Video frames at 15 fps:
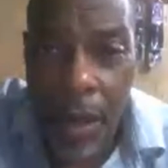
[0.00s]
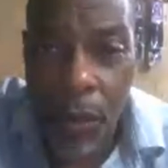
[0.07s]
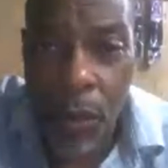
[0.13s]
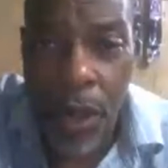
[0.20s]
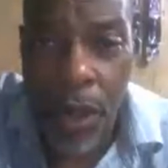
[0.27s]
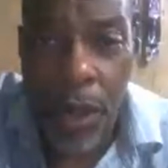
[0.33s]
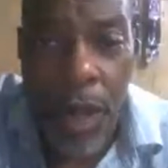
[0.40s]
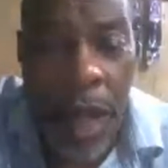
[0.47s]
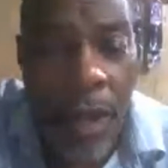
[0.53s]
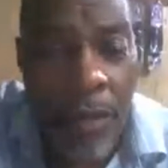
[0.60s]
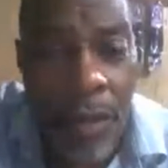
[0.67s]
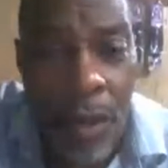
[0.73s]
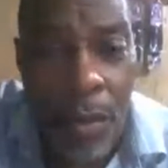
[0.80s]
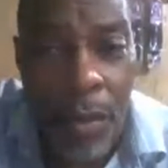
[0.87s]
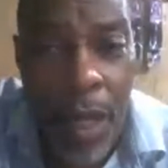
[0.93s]
where you have
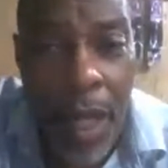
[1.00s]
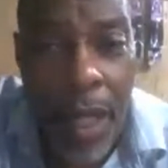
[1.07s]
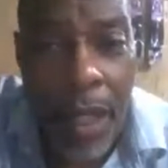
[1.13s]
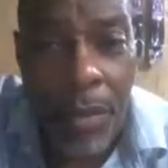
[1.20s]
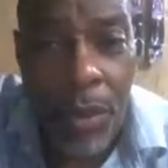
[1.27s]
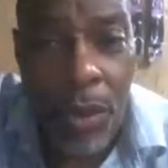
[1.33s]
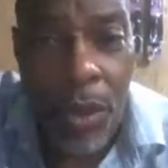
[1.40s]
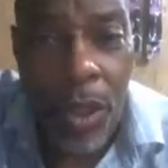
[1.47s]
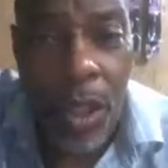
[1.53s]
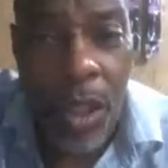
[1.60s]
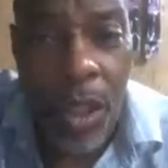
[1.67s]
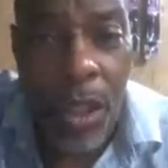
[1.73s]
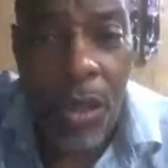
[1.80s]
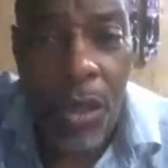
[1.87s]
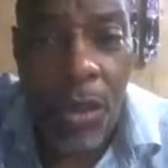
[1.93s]
no black
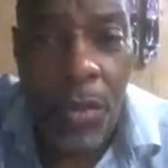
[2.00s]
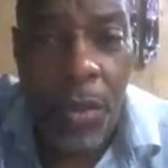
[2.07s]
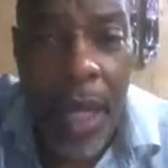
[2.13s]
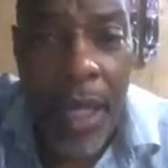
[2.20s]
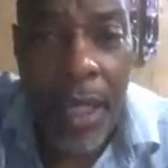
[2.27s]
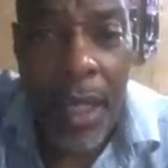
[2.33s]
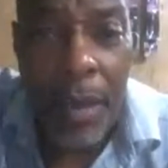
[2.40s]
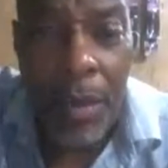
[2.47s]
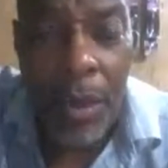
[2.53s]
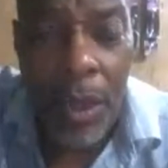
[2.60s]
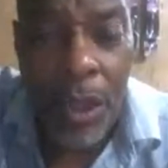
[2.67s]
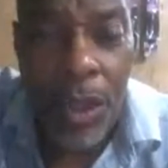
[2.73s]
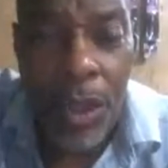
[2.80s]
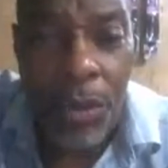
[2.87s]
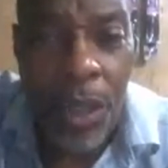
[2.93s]
community, no
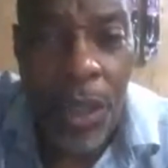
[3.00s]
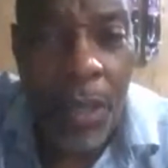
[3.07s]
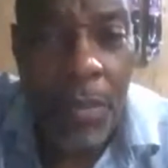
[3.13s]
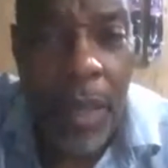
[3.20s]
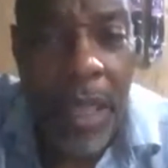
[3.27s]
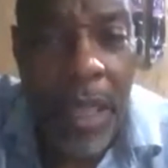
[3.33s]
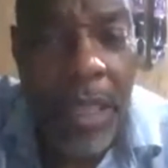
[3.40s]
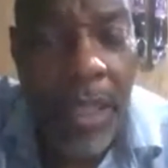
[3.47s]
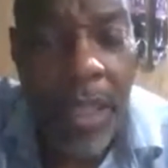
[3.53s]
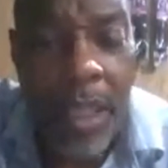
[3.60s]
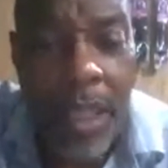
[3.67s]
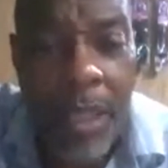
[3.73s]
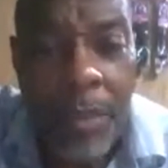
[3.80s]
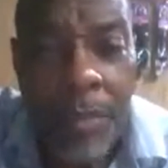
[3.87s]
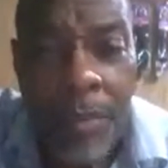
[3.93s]
black neighborhoods, really,
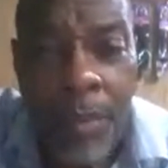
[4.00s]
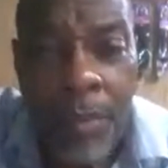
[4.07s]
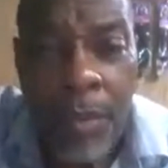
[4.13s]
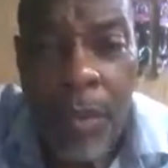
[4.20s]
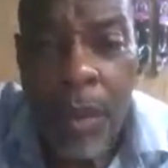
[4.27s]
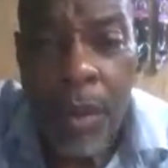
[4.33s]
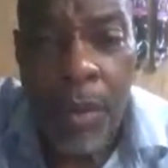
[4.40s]
basically,